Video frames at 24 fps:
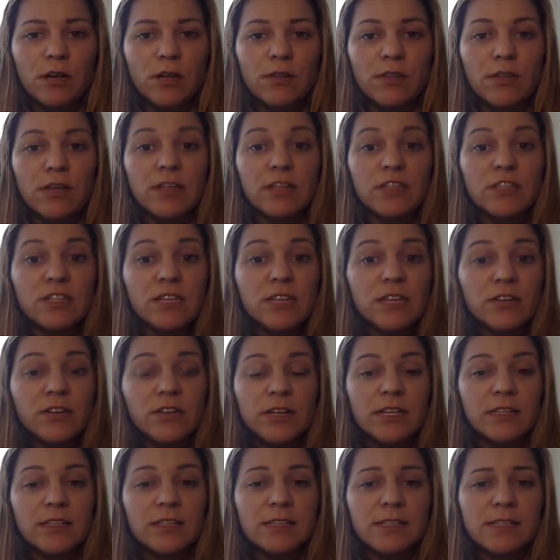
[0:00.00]
that
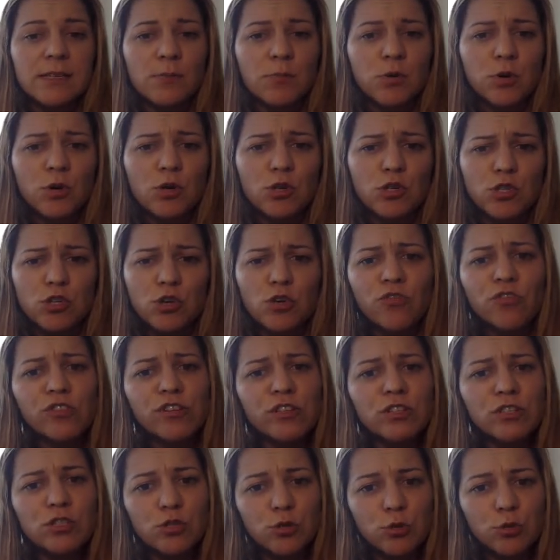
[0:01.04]
generated some
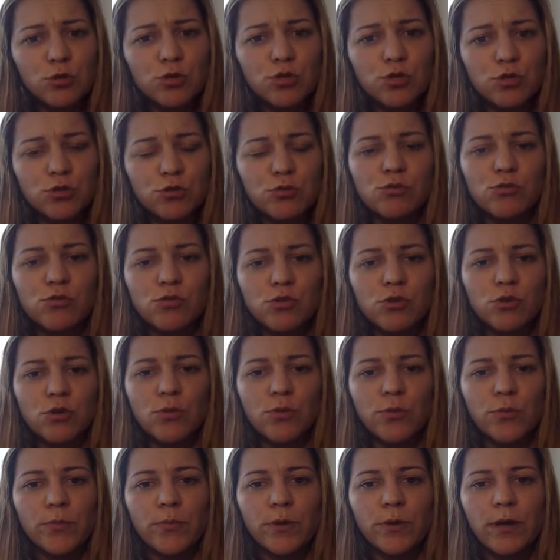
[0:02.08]
crossover distortion,
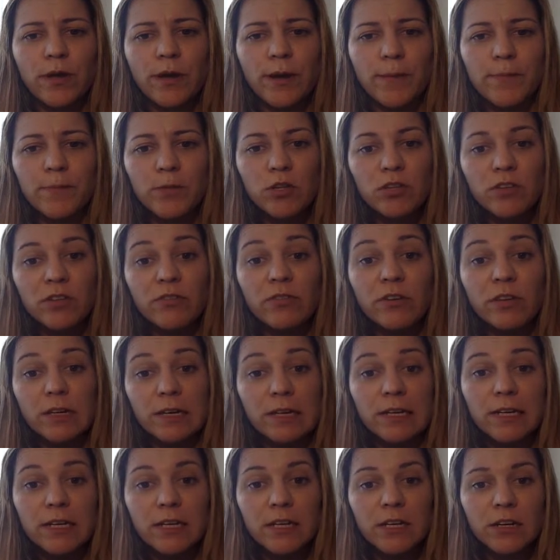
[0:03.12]
so um, not a
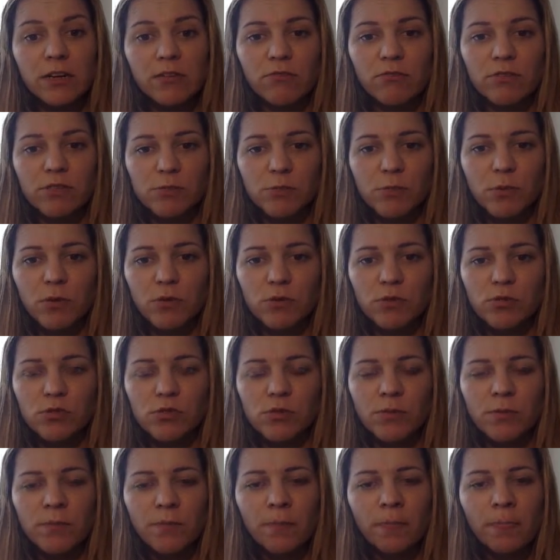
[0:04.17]
very linear response.